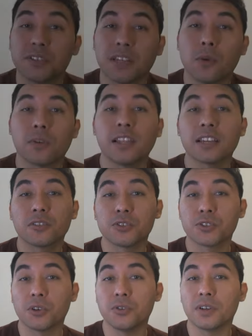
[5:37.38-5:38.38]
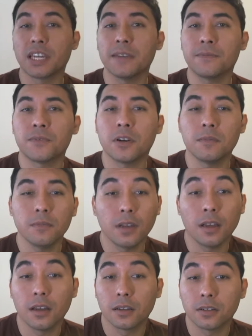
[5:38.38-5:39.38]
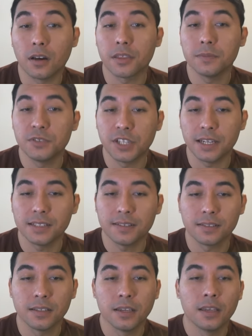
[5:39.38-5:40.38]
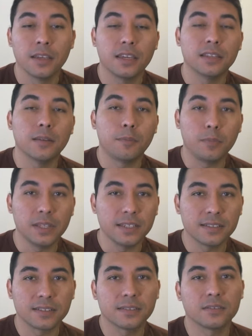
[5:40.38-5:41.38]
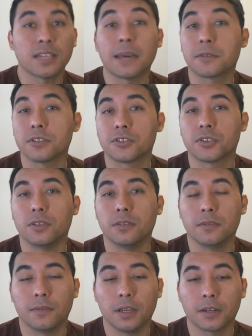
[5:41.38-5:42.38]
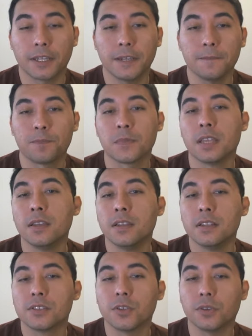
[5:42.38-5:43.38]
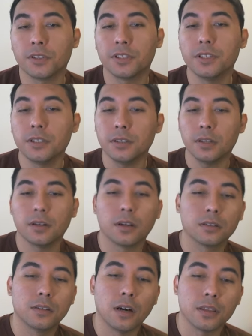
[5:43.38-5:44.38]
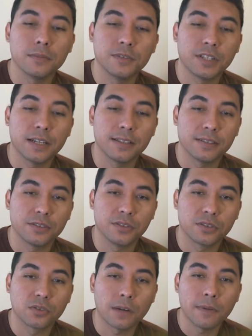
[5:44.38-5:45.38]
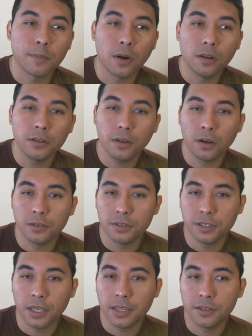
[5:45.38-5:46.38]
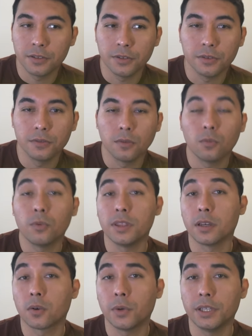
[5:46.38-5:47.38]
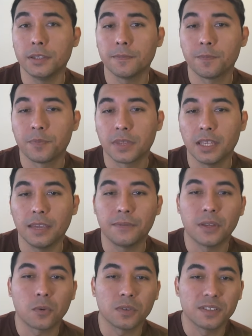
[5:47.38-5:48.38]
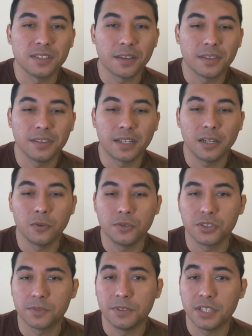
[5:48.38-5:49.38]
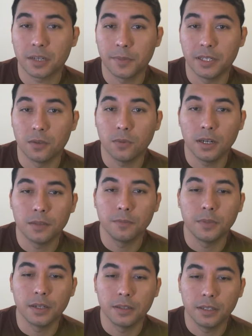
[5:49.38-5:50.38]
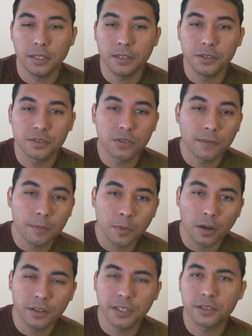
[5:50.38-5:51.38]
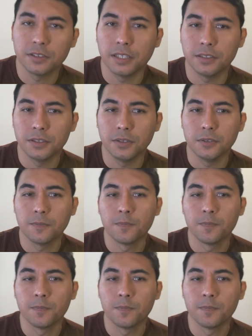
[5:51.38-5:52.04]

I would like to show you a game from GothamChess in a blitz time control, okay? So here, GothamChess just grab a pawn on a2 with the queen. If there was nothing there, it would just be checkmating 1, but he just grabbed a pawn here on a2.